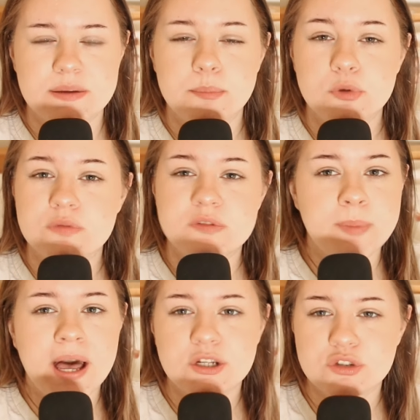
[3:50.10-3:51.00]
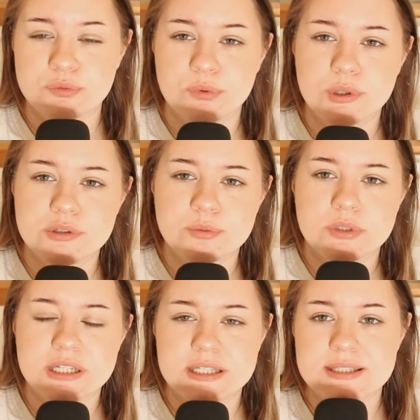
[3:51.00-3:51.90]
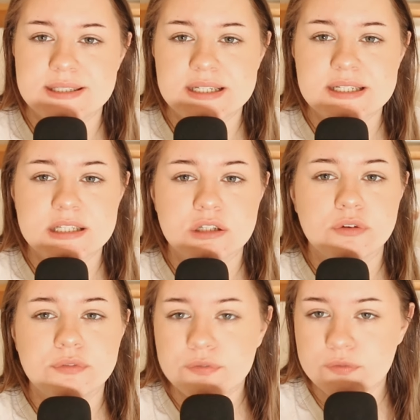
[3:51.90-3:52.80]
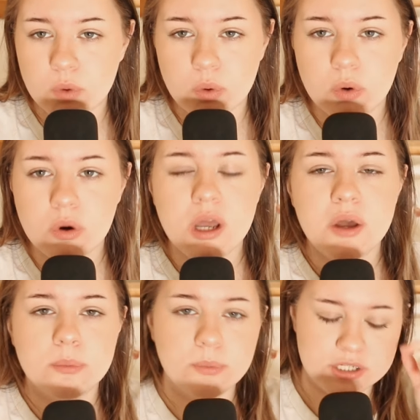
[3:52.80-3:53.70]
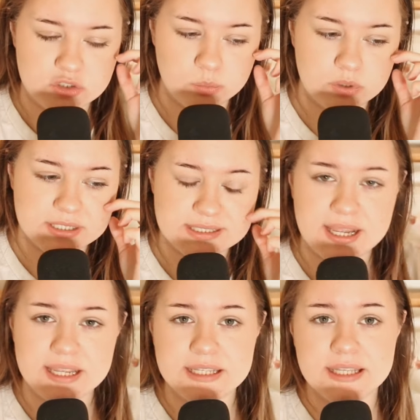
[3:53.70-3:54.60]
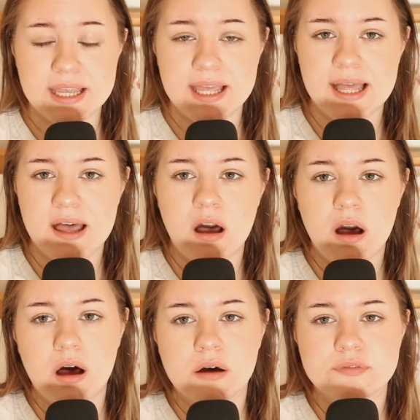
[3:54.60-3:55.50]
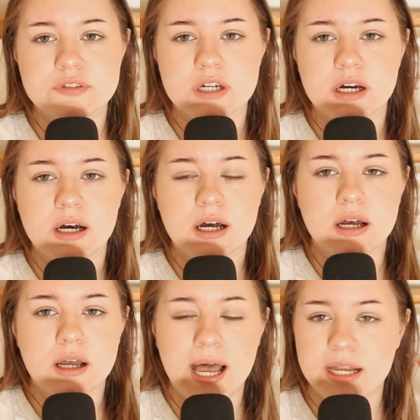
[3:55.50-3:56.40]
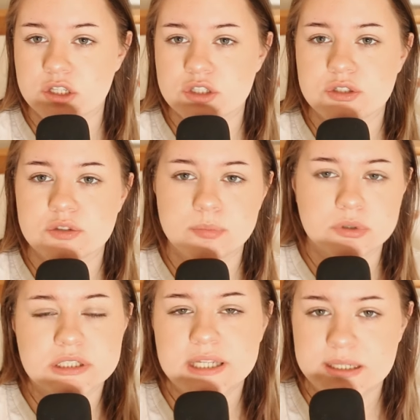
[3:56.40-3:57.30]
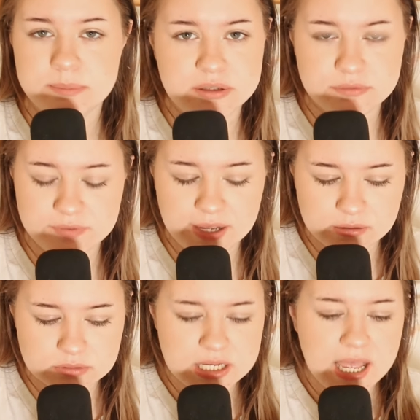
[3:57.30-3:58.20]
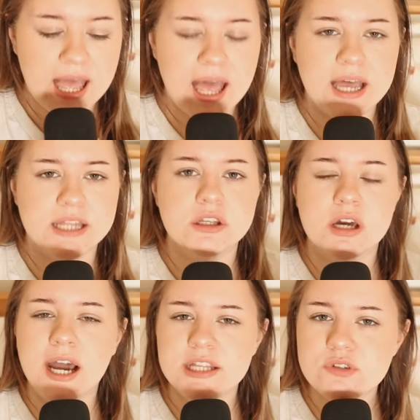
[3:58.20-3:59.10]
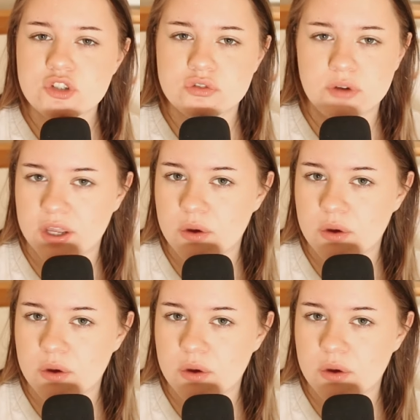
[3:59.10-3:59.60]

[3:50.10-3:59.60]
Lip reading: moves back to Rosewood in season 4, which was a year after Allison's body had been found. And kind of straight